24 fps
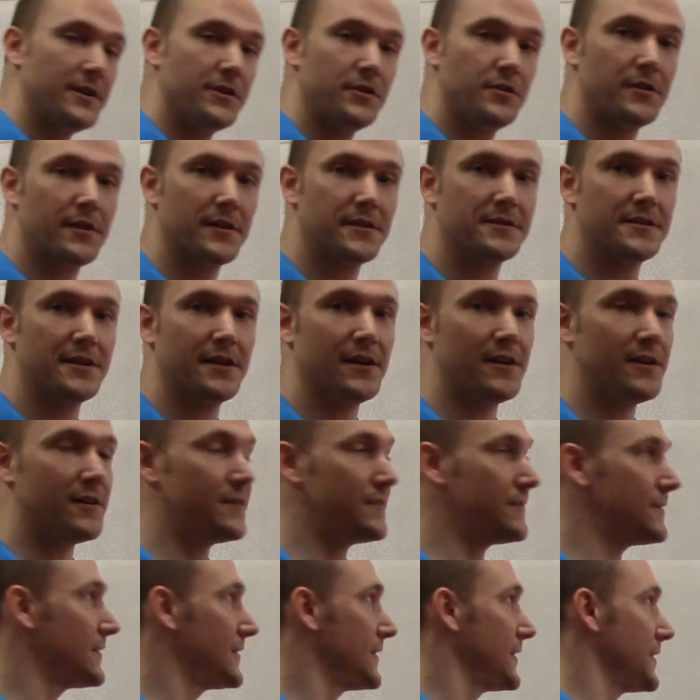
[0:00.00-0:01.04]
you can
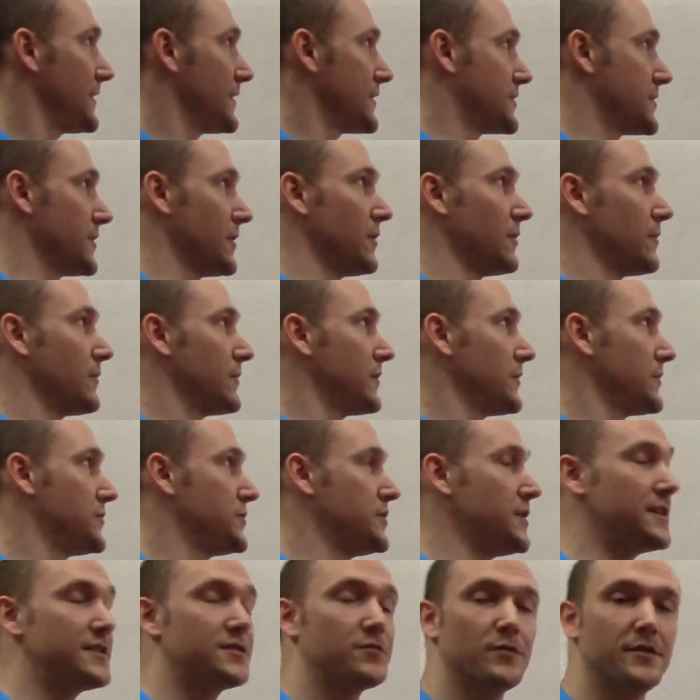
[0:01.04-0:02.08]
tell. So
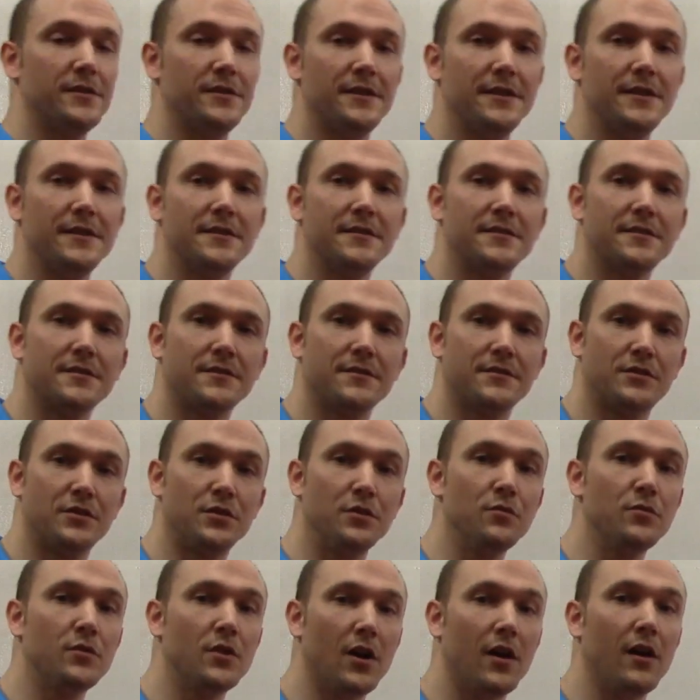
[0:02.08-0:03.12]
just with these
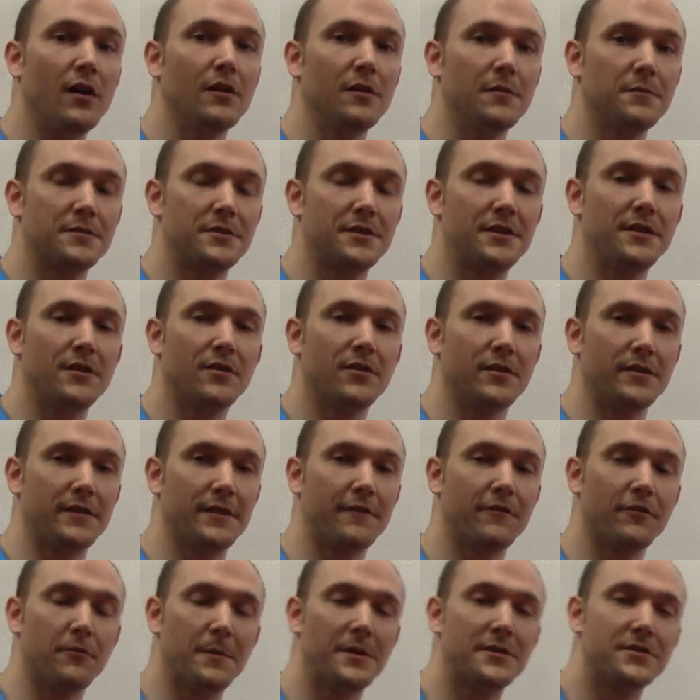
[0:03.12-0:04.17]
two columns here and the
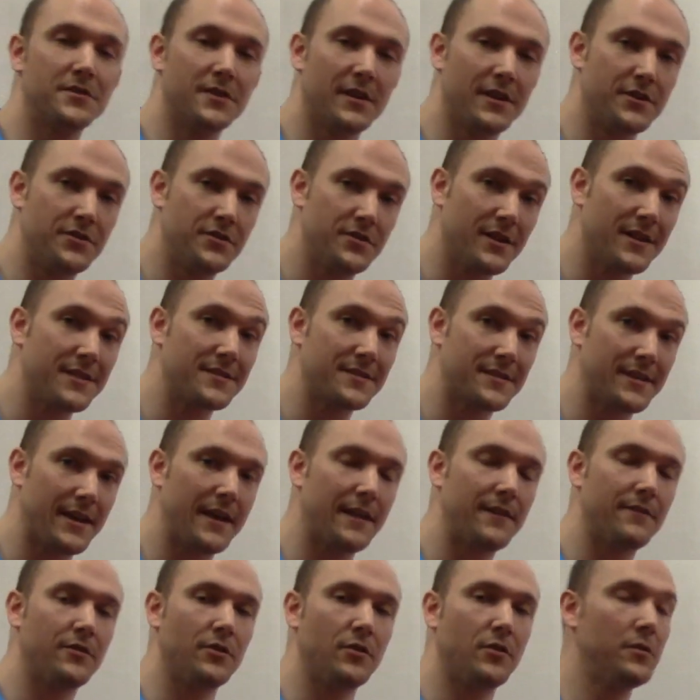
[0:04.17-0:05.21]
information I just
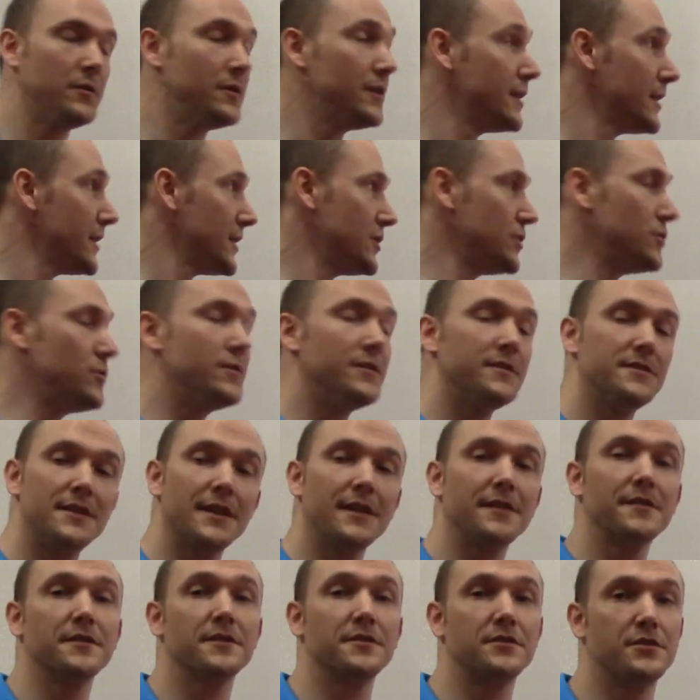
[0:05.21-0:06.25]
gave you, you can
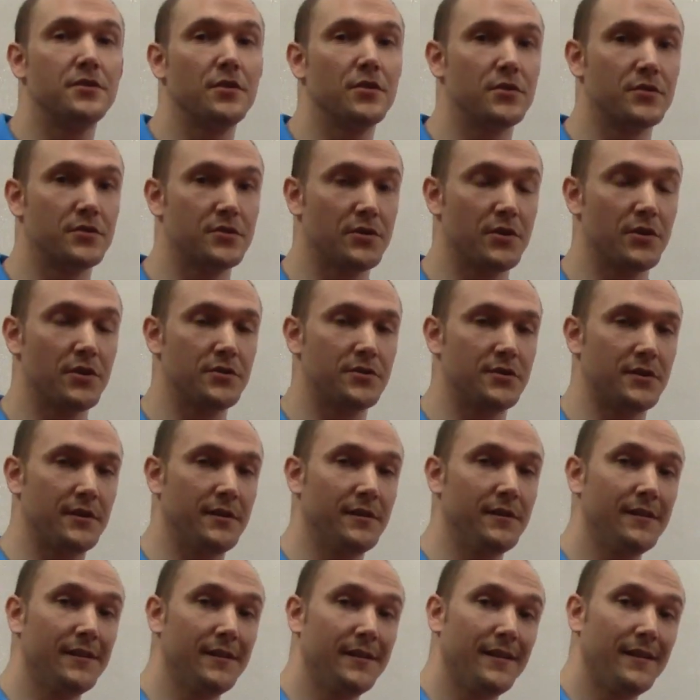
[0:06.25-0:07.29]
take this to your
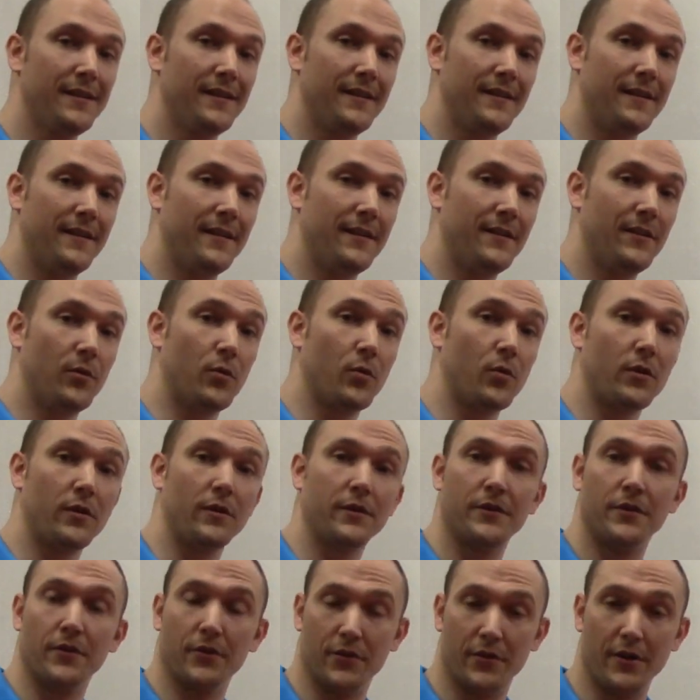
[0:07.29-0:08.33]
surgeon
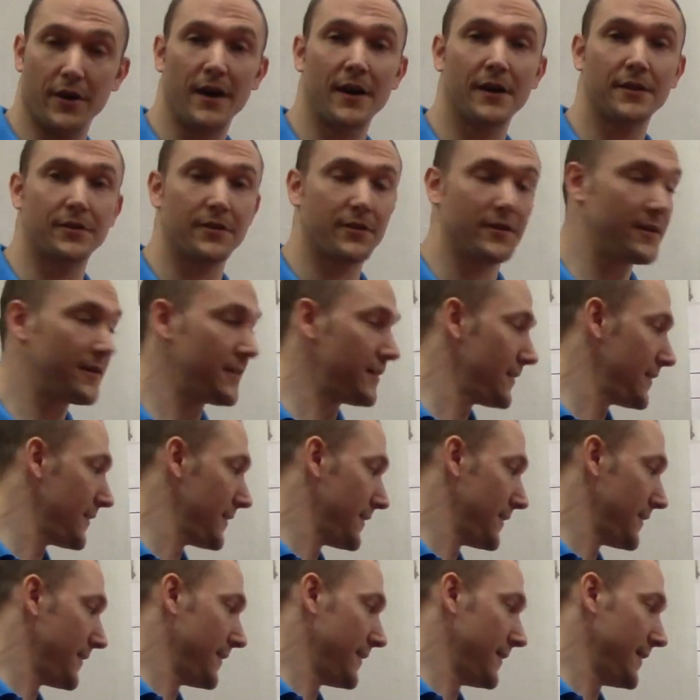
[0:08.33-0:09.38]
or your doctor
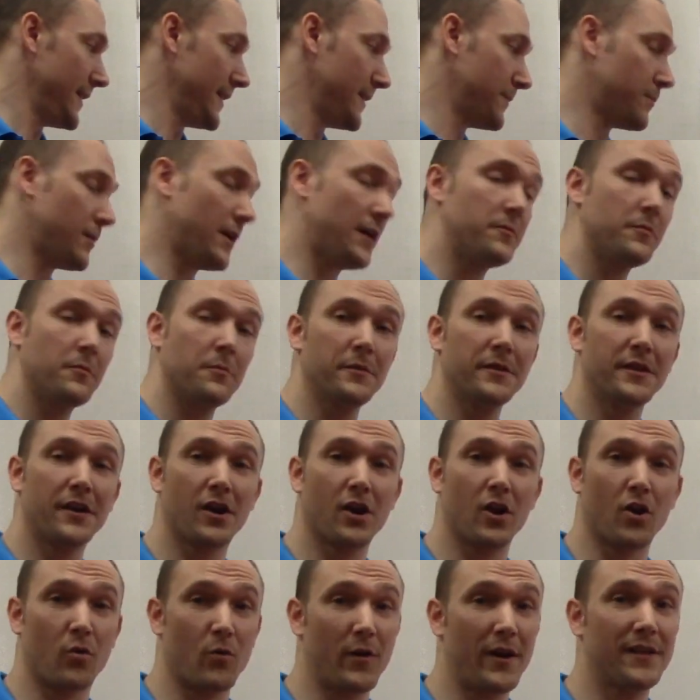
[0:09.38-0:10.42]
and probably
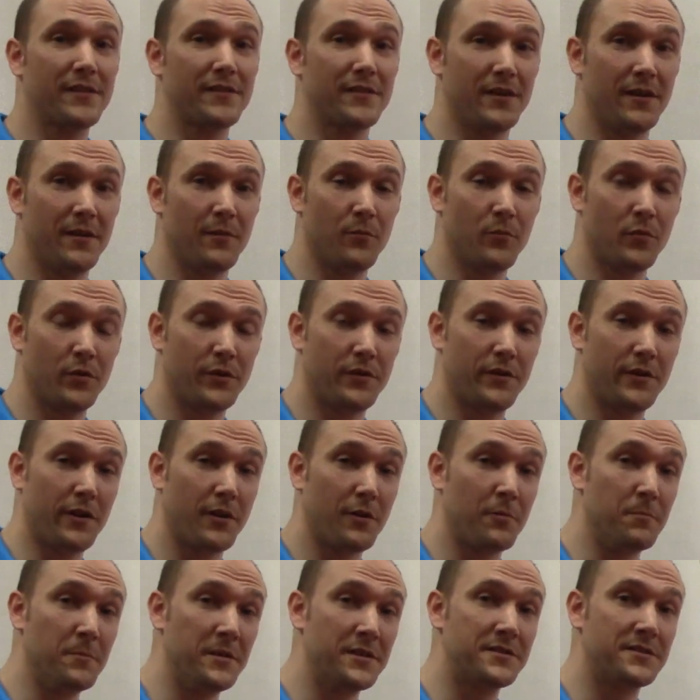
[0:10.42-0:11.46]
correct them with
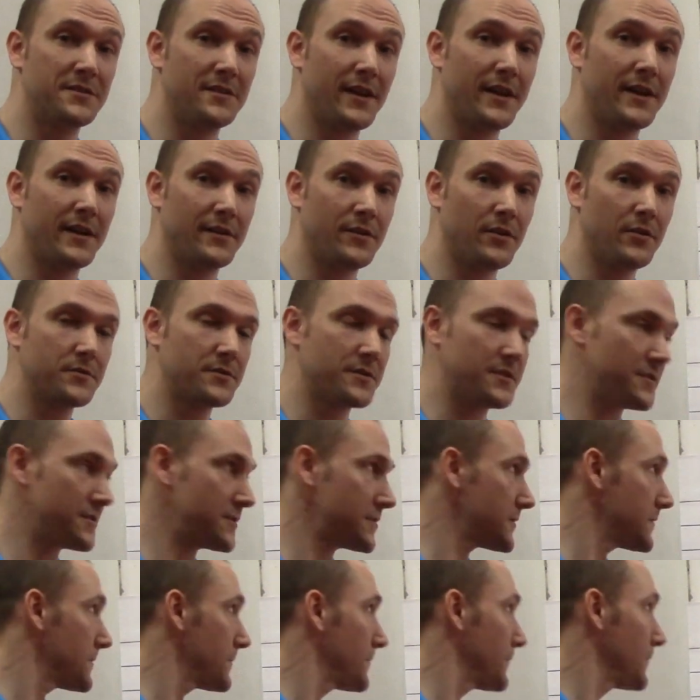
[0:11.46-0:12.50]
their
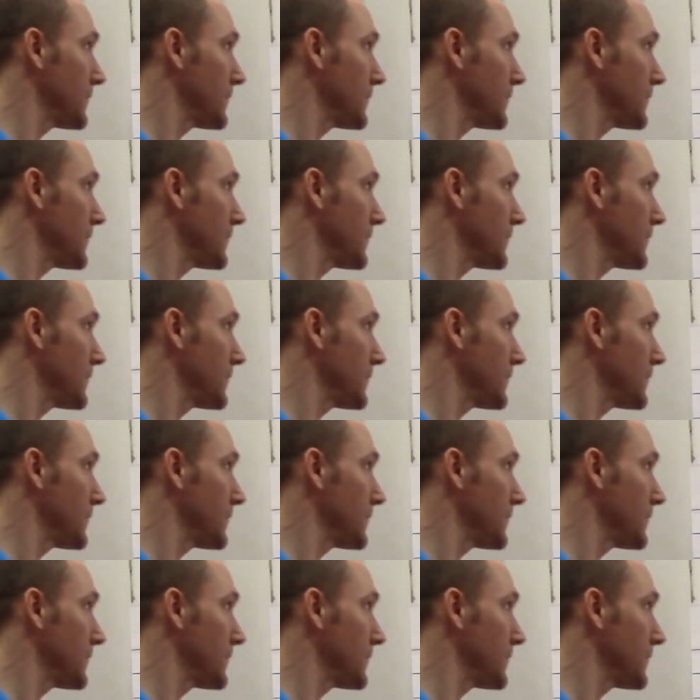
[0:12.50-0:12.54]
misdiagnosis.